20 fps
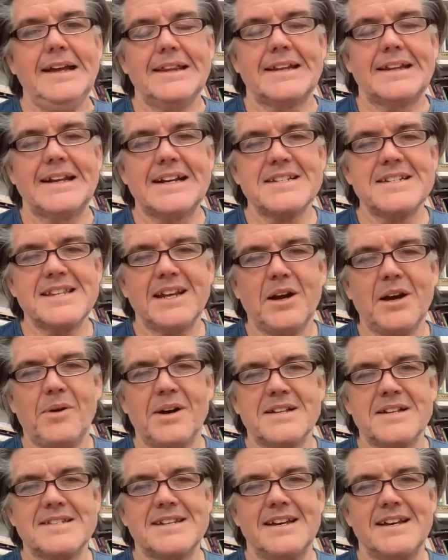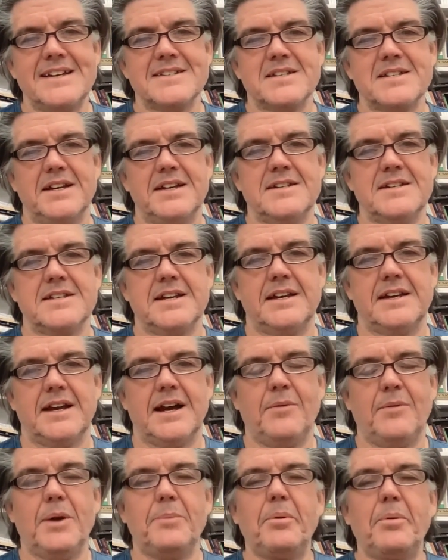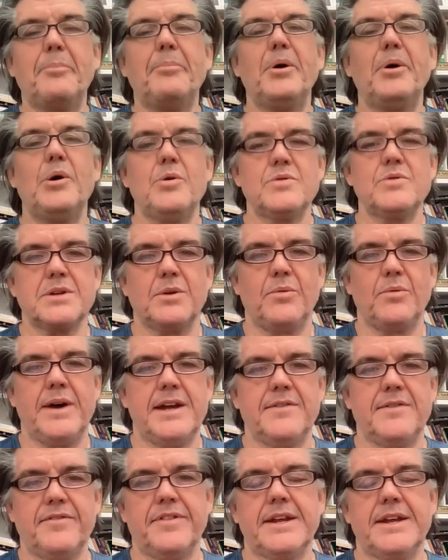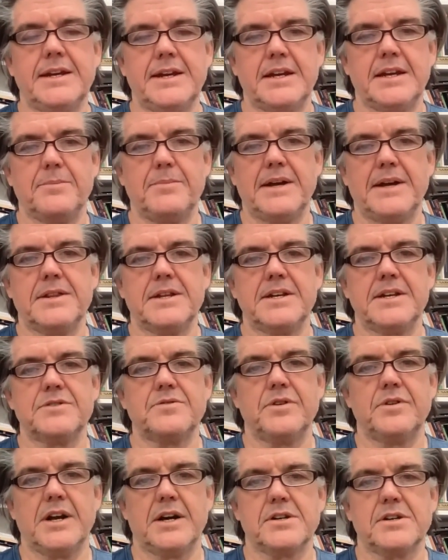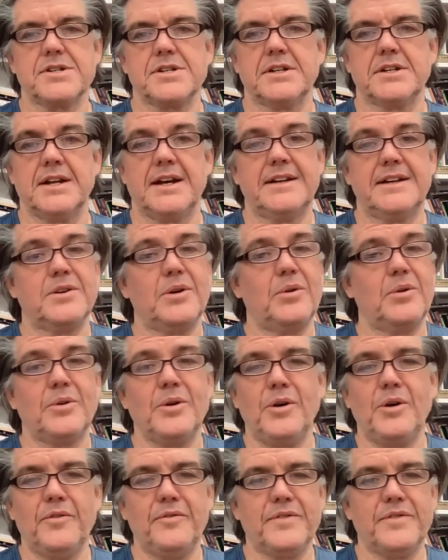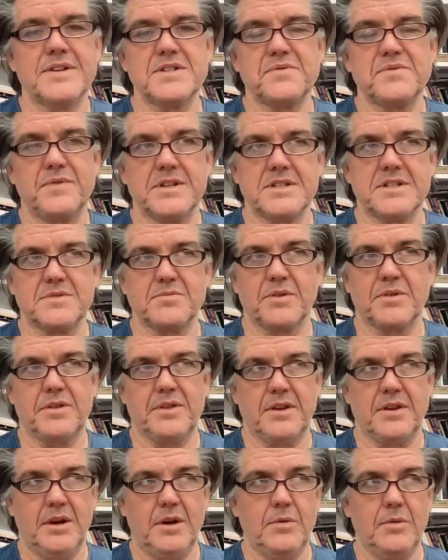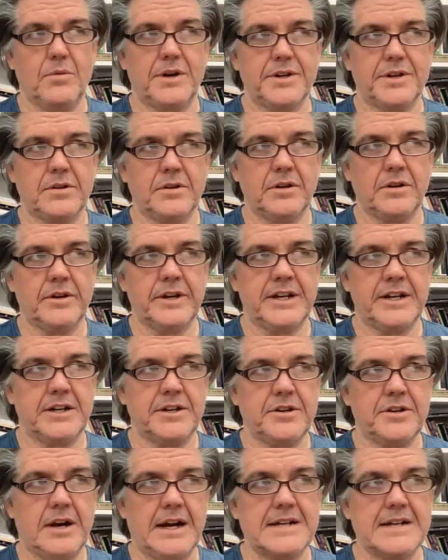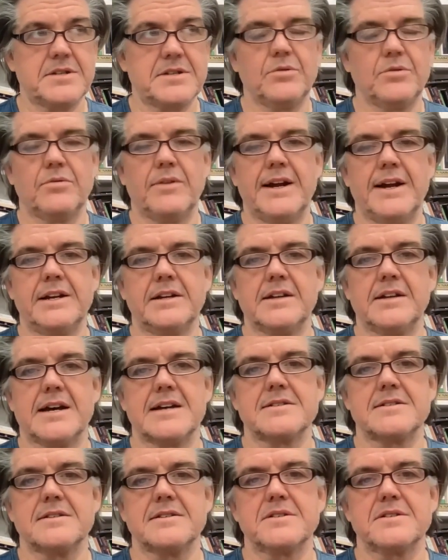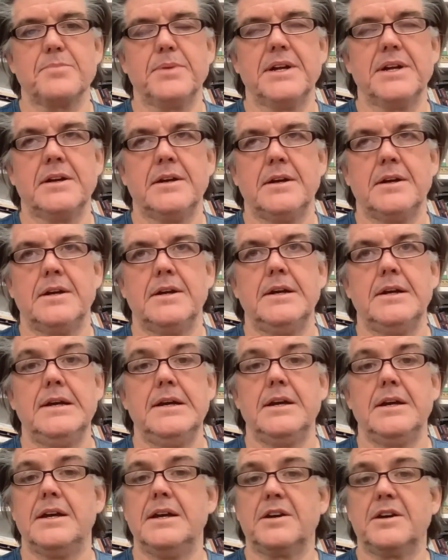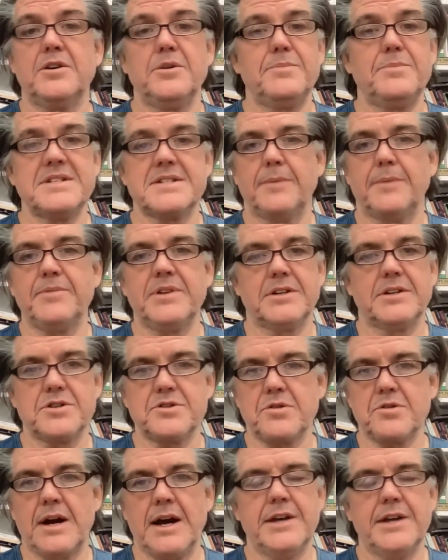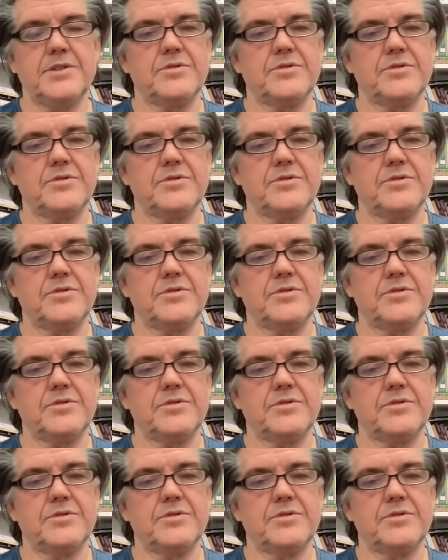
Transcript: The next thing I want to say is I want to propose a way of thinking about the introduction. I don't know if this fits with what you're learning in your high school writing classes, but it could be something to try.